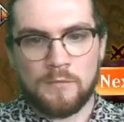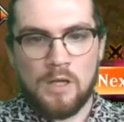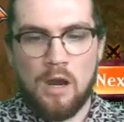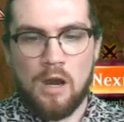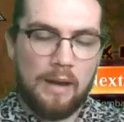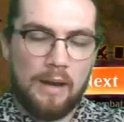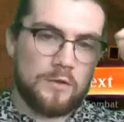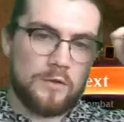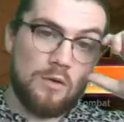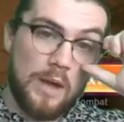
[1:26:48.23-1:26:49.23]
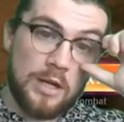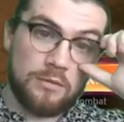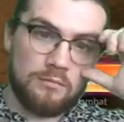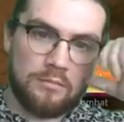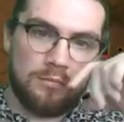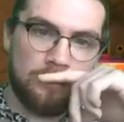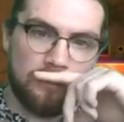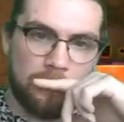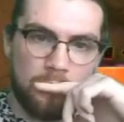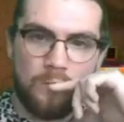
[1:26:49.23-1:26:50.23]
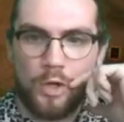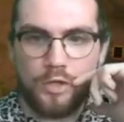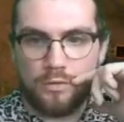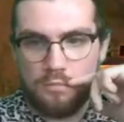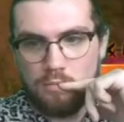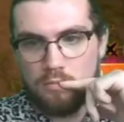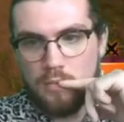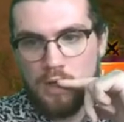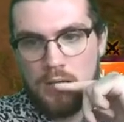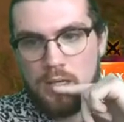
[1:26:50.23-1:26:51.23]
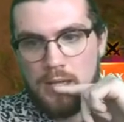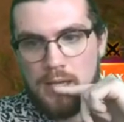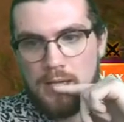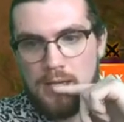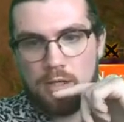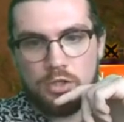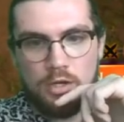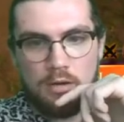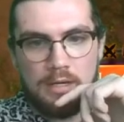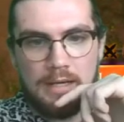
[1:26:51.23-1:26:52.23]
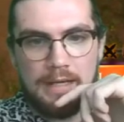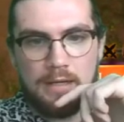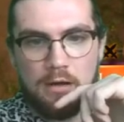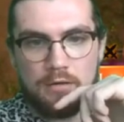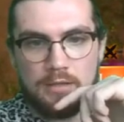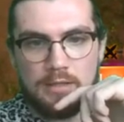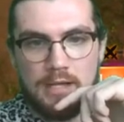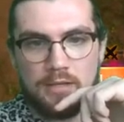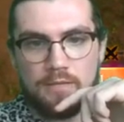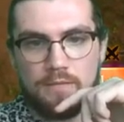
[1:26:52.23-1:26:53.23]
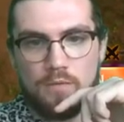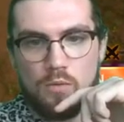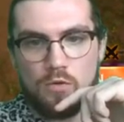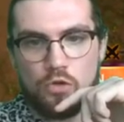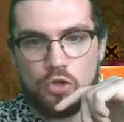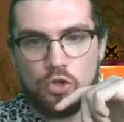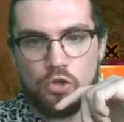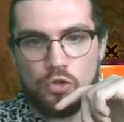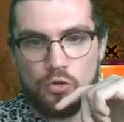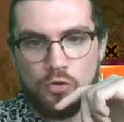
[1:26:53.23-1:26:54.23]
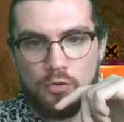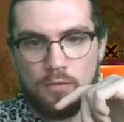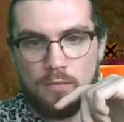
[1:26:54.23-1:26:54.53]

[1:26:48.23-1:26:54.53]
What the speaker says: Alright, so question. What do? Certainly lead Larson's stats for sure.